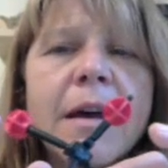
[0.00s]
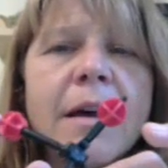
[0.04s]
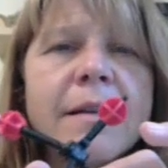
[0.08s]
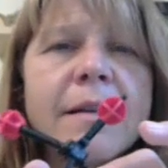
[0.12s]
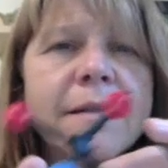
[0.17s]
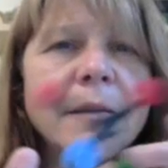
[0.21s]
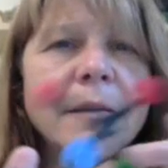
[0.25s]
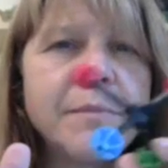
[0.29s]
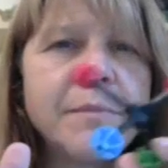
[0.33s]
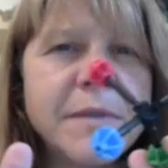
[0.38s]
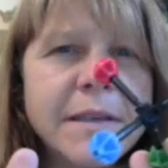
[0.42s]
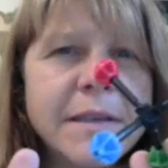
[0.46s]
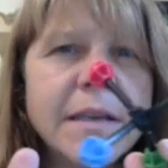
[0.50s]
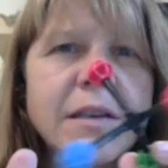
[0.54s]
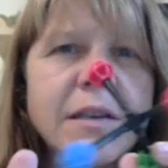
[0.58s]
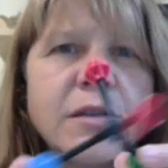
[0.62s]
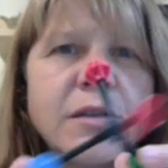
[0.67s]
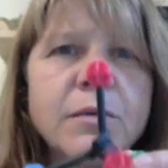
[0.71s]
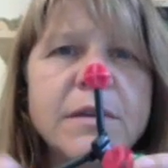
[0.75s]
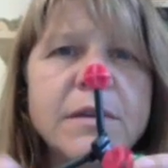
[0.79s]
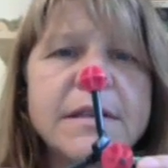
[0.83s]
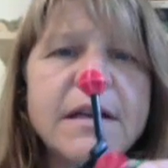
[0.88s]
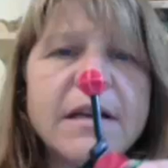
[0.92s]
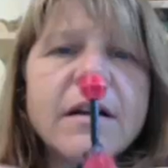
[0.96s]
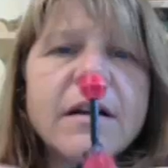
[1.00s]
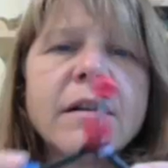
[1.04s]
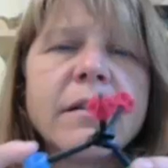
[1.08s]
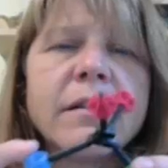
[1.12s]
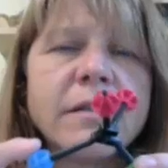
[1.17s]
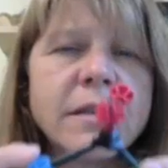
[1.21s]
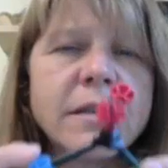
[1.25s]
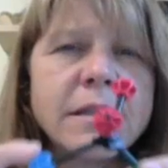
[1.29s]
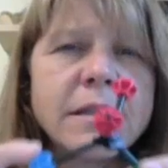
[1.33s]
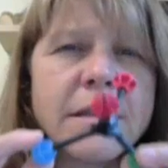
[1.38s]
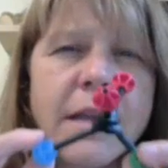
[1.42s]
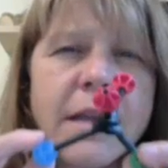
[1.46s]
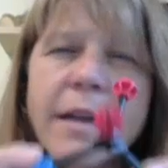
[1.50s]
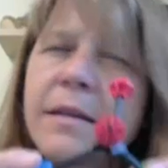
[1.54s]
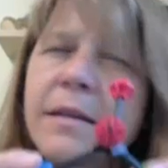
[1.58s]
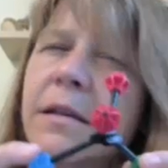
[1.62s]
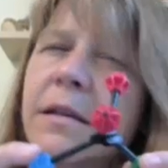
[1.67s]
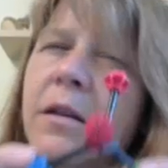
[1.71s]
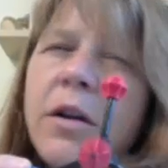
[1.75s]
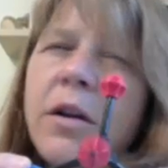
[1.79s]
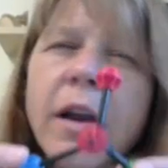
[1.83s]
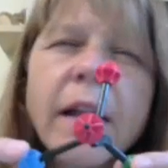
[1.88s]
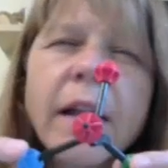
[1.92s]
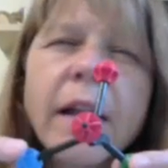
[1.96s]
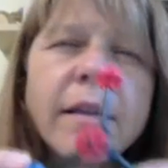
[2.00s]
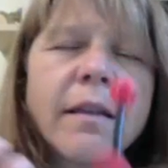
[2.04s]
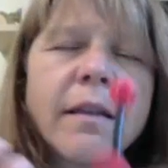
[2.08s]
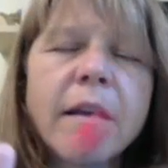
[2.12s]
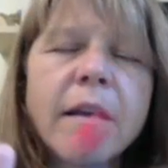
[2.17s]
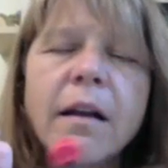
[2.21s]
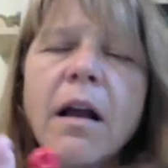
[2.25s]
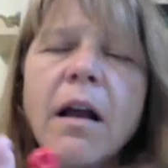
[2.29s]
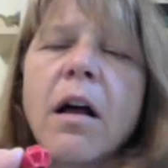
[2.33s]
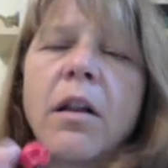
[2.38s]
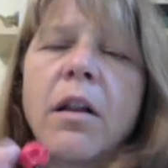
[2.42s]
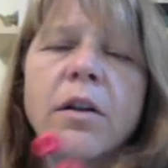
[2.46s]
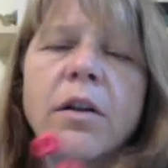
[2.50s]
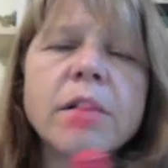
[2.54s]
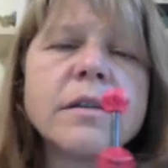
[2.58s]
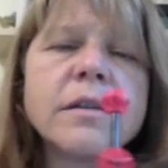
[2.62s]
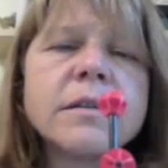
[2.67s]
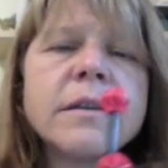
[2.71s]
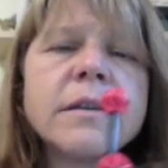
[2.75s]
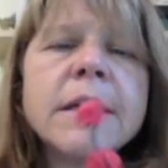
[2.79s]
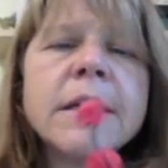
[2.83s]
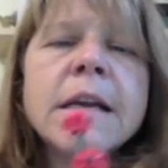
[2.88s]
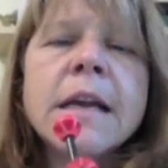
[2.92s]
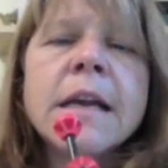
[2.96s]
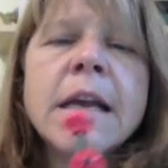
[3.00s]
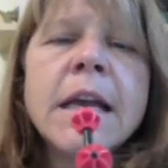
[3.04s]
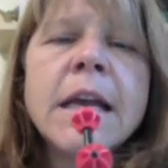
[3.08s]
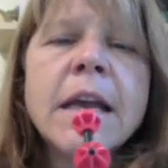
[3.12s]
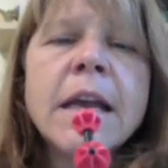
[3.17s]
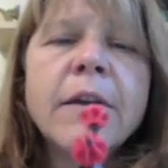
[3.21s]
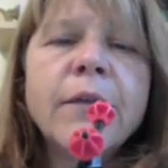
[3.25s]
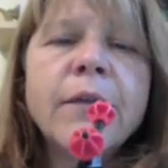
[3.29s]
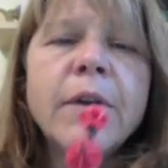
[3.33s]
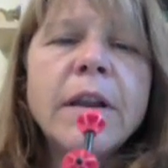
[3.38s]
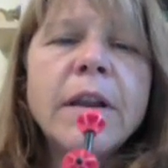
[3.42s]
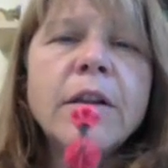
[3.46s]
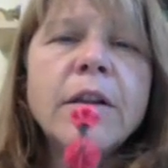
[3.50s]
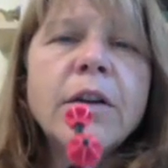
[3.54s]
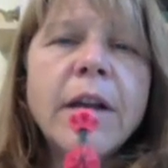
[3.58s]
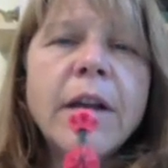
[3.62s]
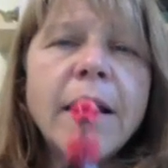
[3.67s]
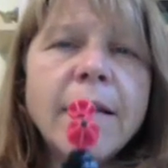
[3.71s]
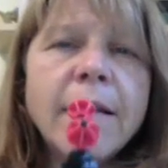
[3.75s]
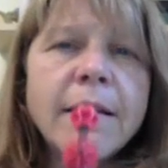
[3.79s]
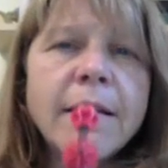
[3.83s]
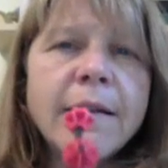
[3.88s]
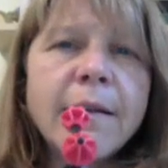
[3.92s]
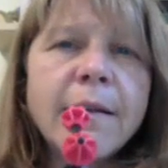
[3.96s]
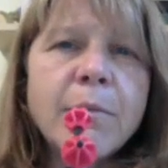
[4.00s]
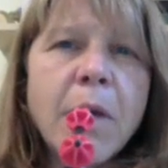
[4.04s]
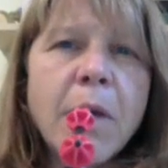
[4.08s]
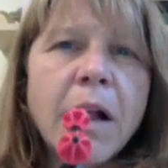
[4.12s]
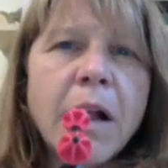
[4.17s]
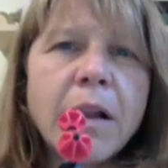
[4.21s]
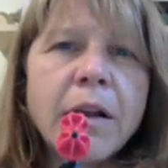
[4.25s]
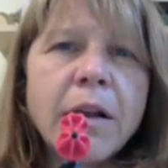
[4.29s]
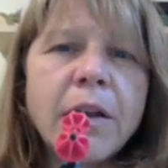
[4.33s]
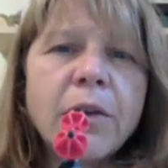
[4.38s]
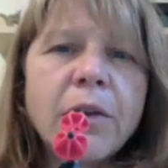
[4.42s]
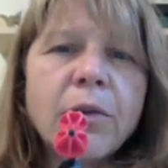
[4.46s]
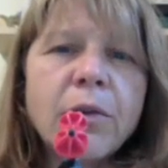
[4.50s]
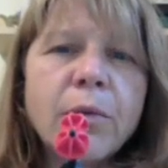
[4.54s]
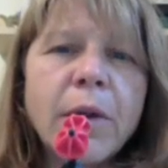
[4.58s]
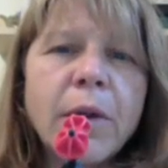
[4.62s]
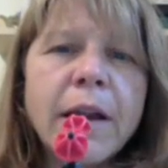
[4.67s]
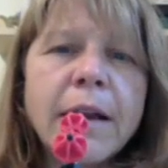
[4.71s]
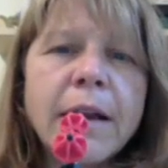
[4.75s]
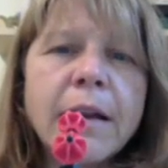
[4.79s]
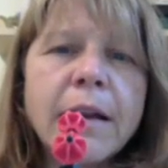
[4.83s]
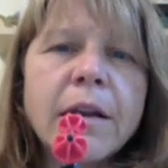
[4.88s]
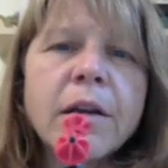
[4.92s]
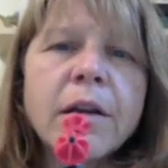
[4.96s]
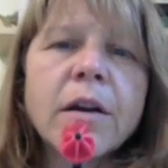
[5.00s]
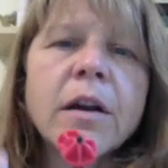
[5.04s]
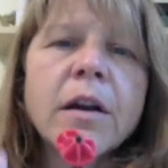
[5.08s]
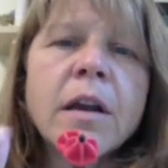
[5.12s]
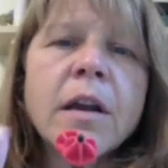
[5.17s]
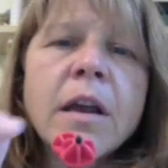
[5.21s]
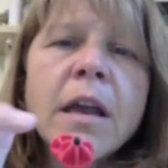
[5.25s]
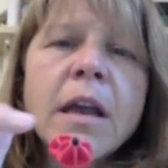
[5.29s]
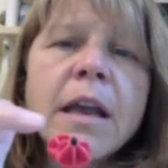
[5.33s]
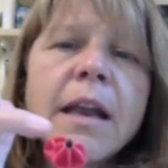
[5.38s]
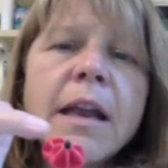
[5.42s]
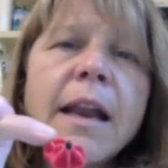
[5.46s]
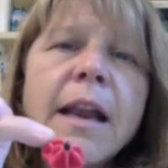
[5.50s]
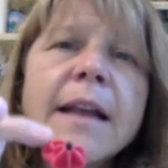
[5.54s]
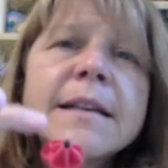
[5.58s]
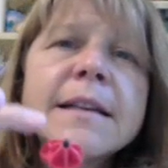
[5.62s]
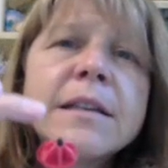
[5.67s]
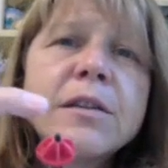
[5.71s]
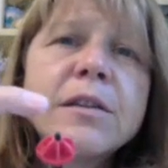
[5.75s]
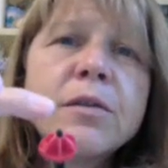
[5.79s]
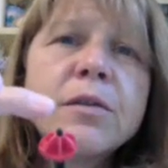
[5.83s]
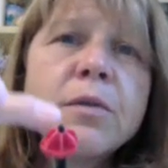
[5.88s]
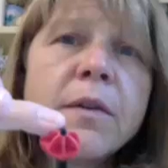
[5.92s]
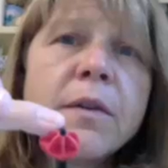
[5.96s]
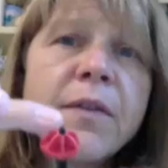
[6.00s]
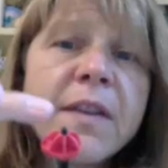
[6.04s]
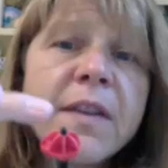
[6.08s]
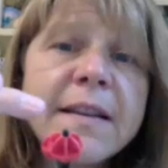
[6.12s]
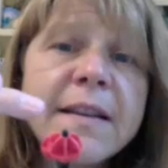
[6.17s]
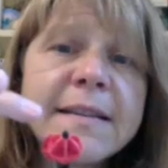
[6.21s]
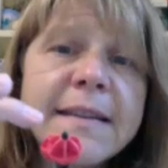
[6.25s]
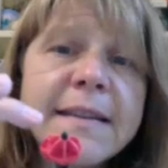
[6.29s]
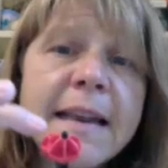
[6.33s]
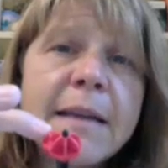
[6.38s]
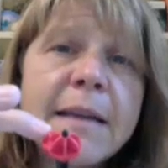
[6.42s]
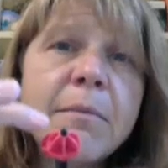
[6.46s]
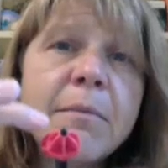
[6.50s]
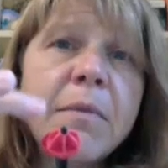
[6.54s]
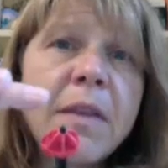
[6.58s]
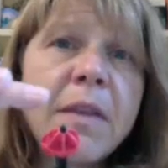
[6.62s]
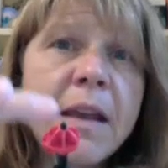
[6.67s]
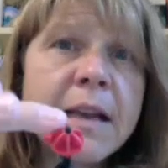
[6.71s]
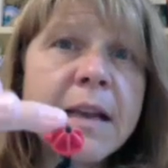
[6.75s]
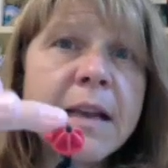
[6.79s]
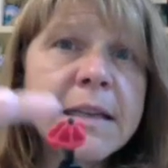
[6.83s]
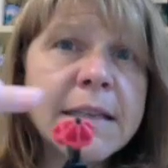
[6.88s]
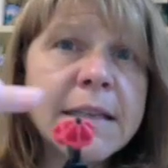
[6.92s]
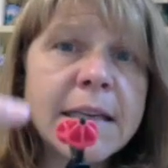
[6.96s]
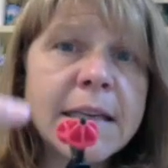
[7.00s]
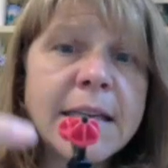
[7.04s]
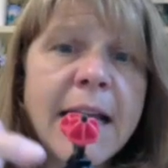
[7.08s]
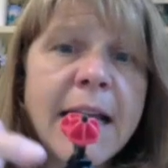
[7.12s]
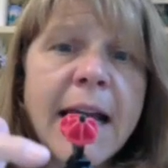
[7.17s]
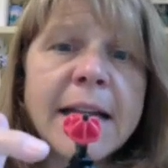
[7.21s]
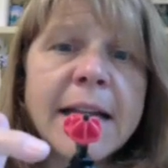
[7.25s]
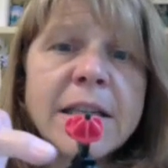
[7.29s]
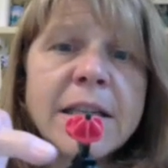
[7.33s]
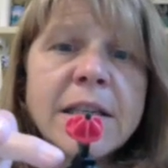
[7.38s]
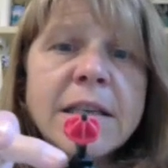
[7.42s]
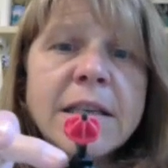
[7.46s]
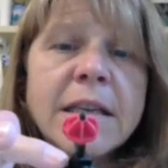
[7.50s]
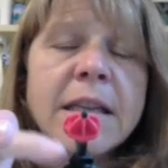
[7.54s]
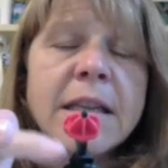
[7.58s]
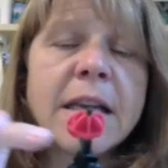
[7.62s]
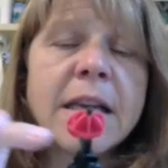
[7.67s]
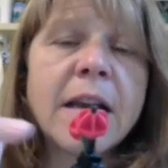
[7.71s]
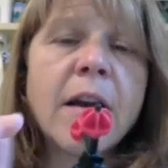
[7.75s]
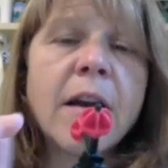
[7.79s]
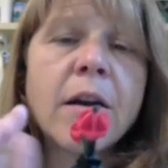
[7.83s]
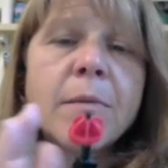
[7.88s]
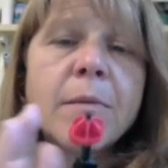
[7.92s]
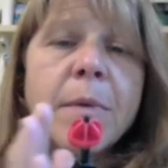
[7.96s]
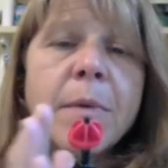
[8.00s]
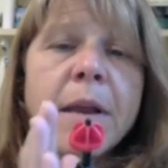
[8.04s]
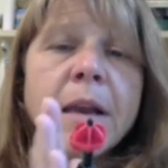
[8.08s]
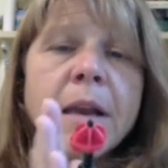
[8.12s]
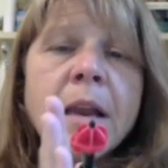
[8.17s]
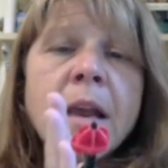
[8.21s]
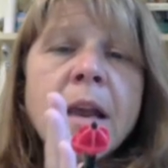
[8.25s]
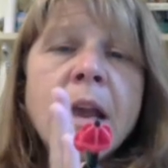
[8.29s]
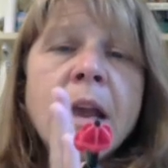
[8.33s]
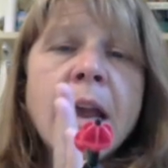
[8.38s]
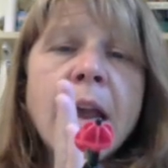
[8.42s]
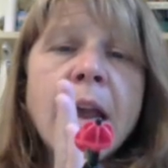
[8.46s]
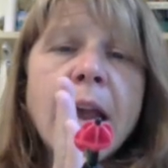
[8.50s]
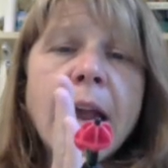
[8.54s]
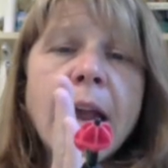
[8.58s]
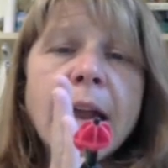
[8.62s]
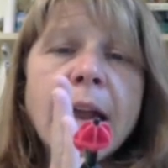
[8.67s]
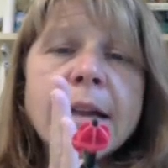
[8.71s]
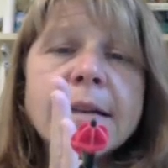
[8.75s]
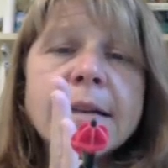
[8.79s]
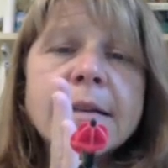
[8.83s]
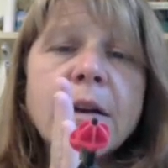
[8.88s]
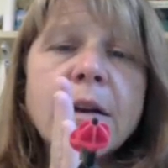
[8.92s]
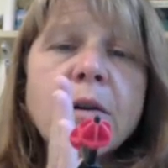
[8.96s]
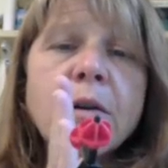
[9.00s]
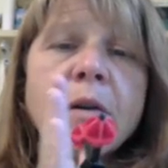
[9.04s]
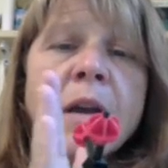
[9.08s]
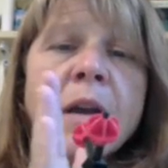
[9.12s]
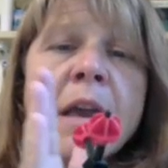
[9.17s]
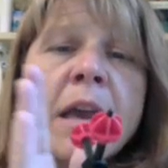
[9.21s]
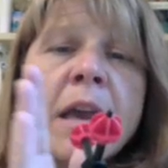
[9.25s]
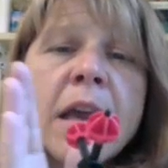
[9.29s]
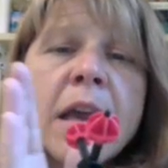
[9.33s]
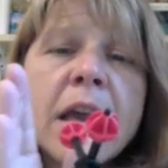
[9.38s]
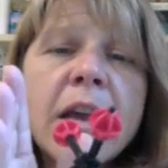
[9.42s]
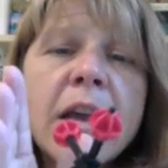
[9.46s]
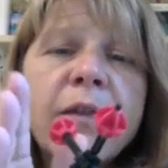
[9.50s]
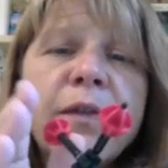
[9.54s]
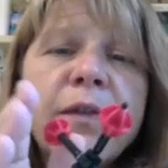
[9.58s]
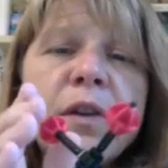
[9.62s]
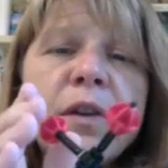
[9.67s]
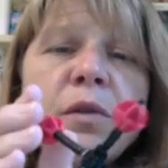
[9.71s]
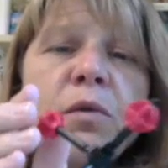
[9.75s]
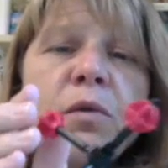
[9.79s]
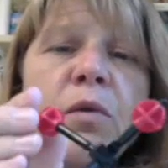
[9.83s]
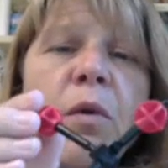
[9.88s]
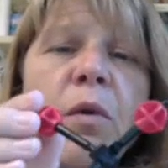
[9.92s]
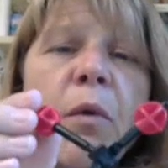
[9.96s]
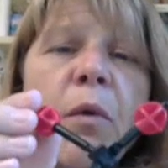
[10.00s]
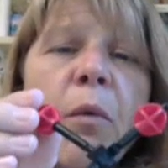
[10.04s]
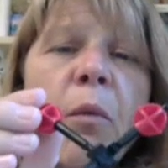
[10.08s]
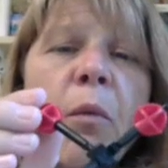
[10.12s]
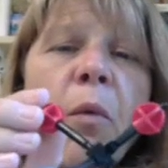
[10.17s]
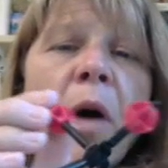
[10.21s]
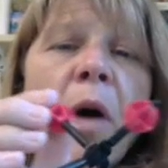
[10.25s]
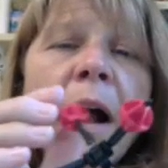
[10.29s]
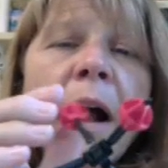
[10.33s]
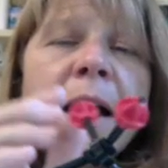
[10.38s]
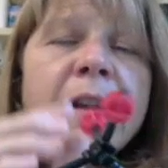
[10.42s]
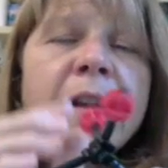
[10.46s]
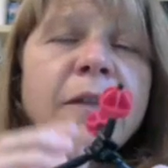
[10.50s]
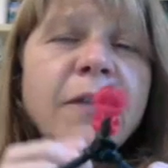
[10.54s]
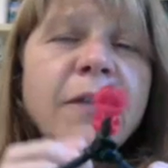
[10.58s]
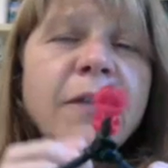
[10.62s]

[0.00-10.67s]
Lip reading: substituents are. Just let's look at the colors. If we look at this molecule right here, it has two of the same things attached to the carbon. And so if you want to